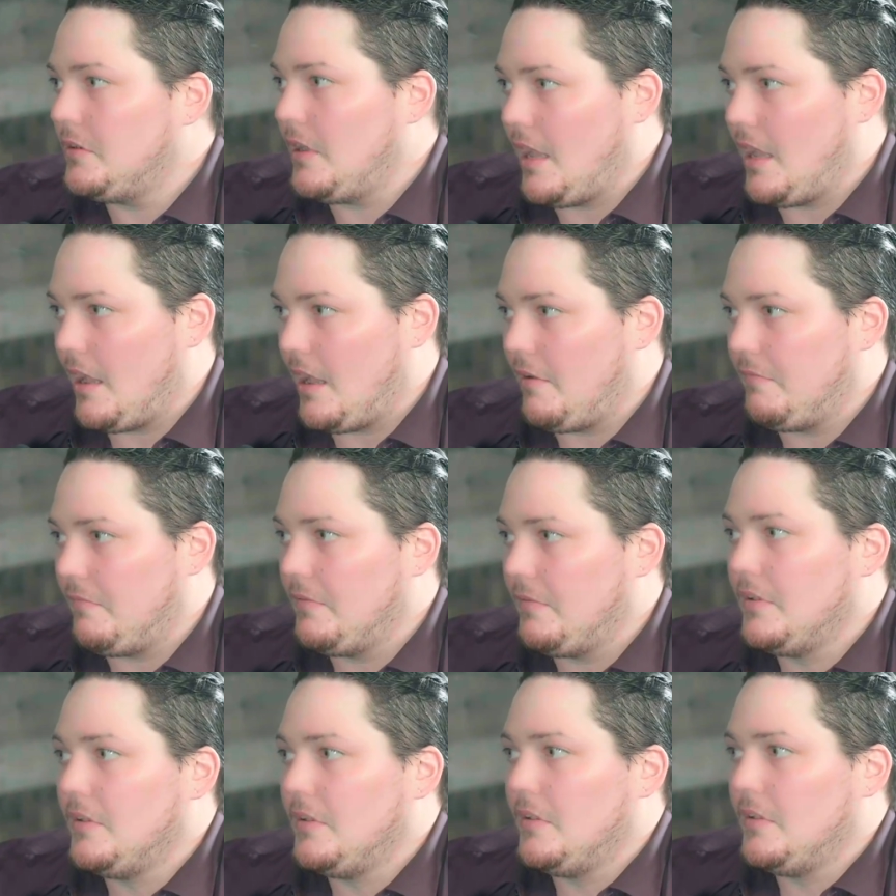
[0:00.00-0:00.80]
have
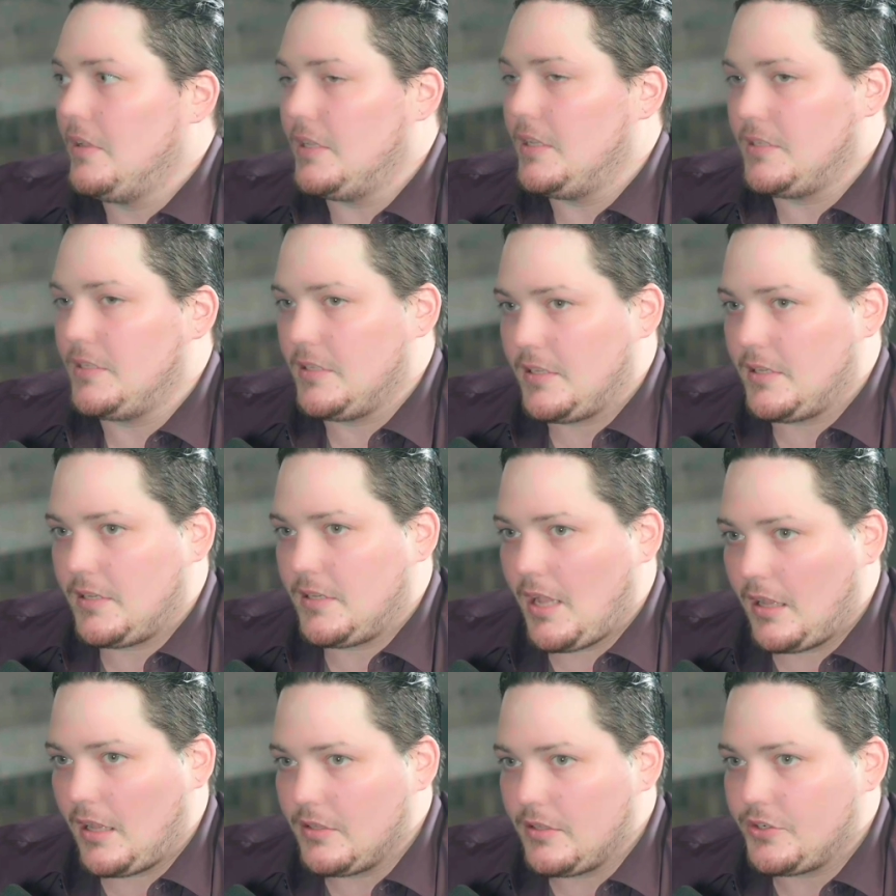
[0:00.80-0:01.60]
is
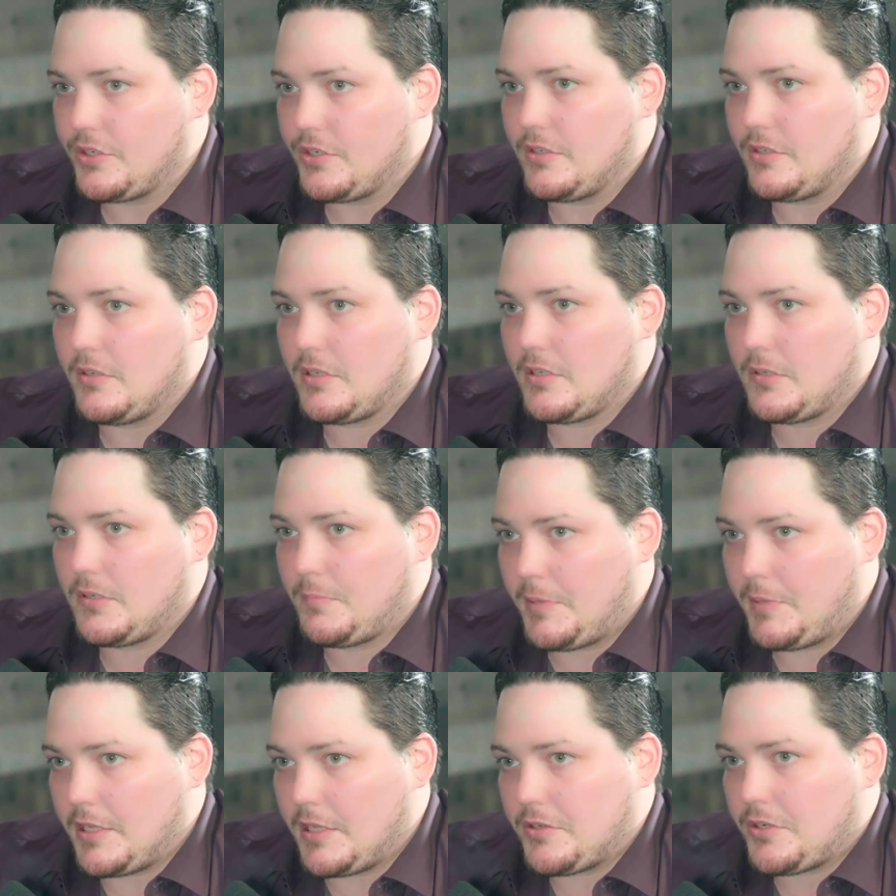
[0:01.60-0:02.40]
intelligent
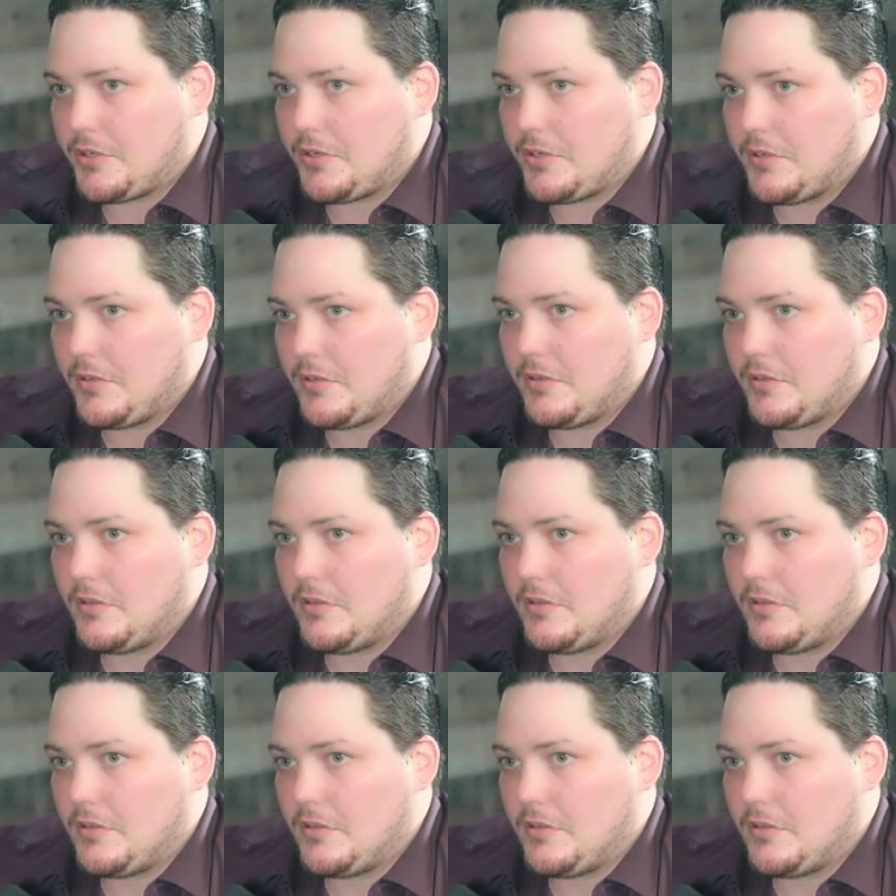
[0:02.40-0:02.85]
speech